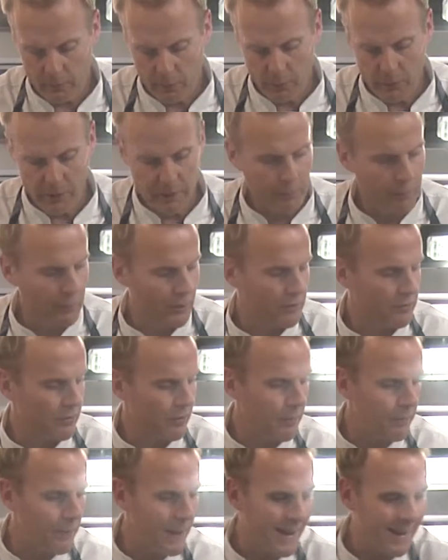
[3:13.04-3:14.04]
what we can put
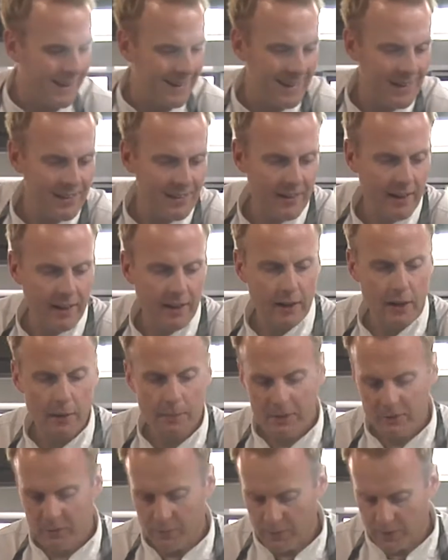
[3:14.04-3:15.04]
into the pan is then going
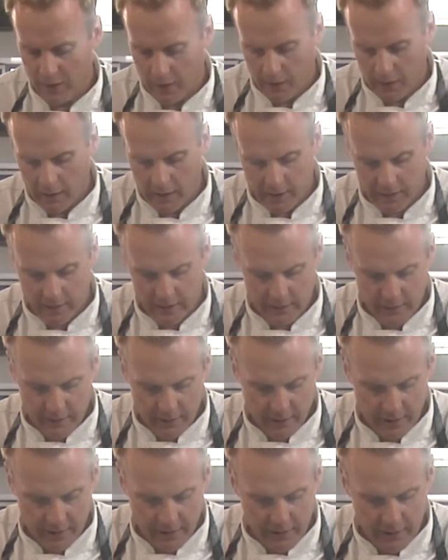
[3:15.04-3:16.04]
to be some garlic.
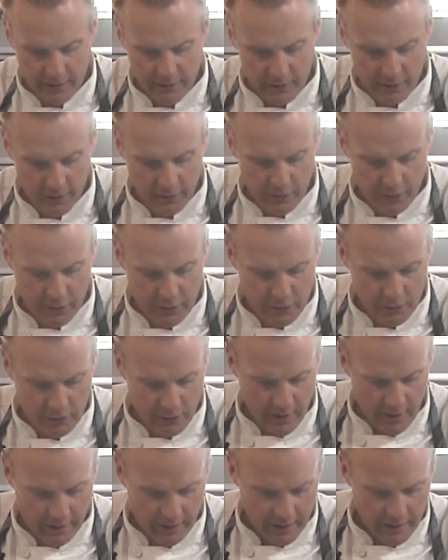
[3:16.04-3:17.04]
Again, another
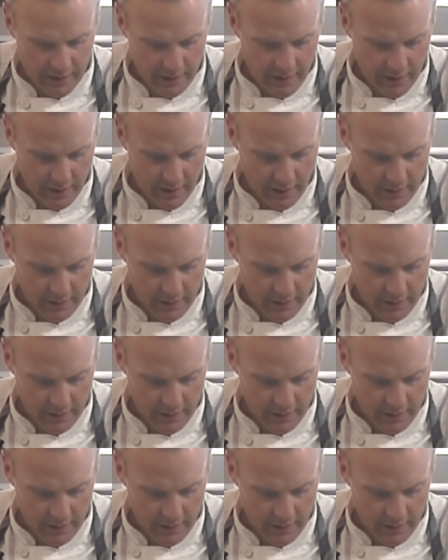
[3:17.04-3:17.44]
cracking